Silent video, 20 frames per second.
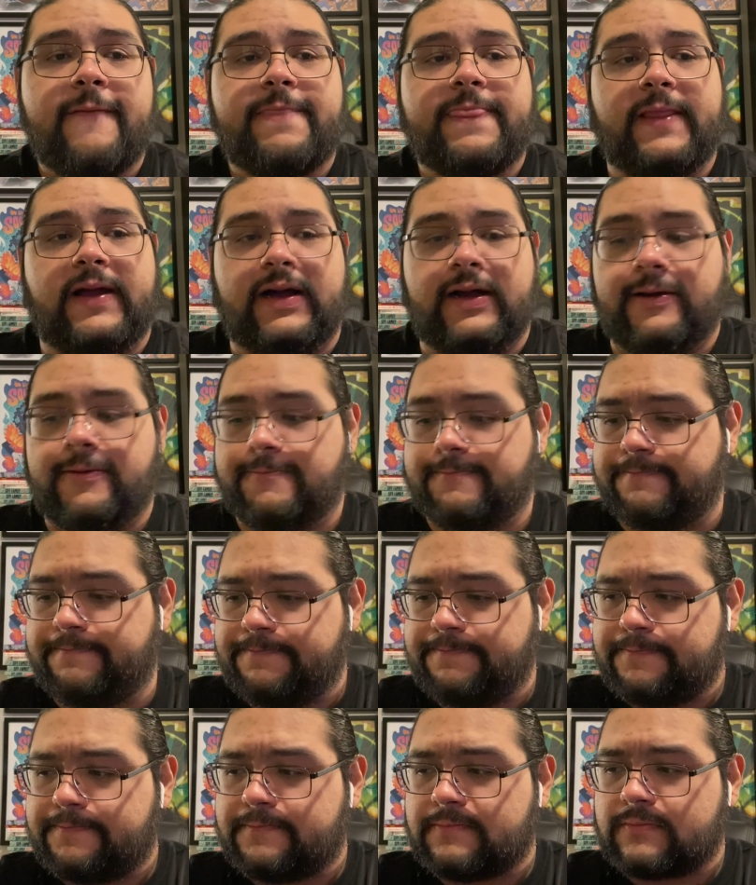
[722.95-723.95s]

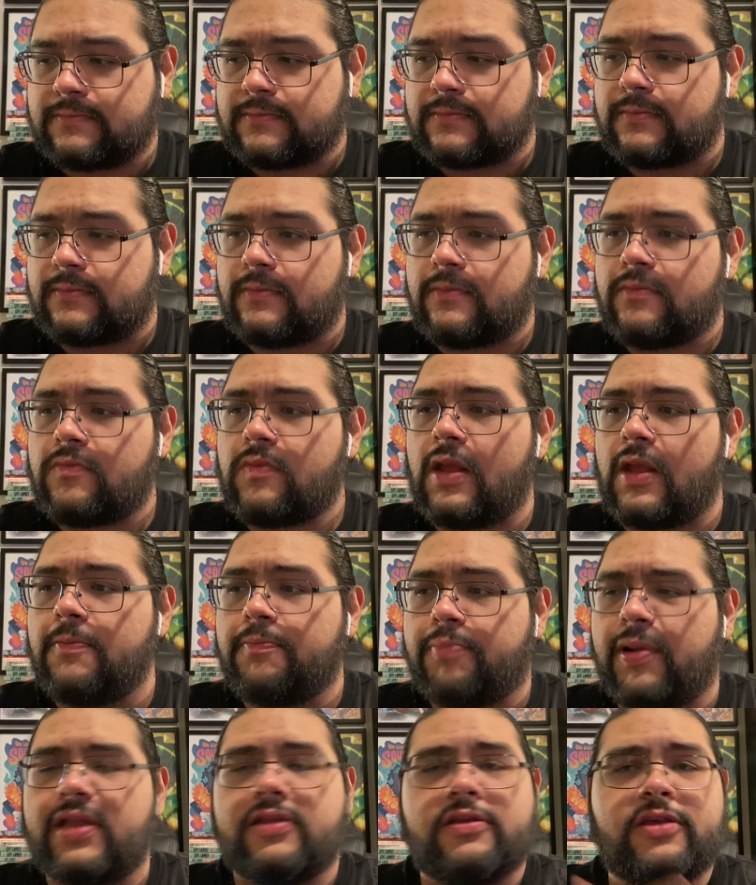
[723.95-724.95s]

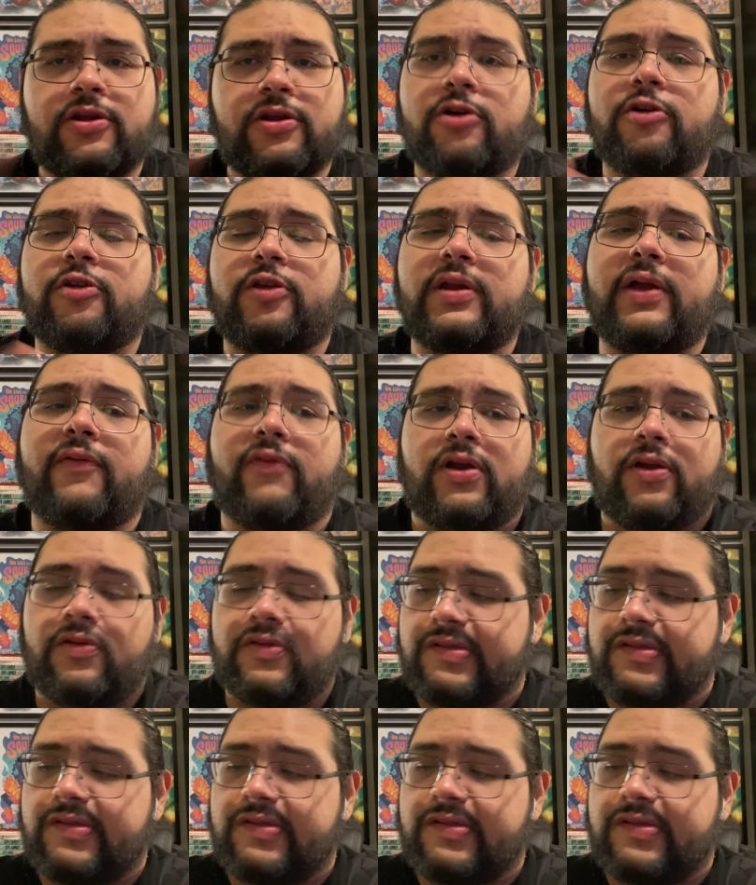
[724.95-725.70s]
But you know, you never know.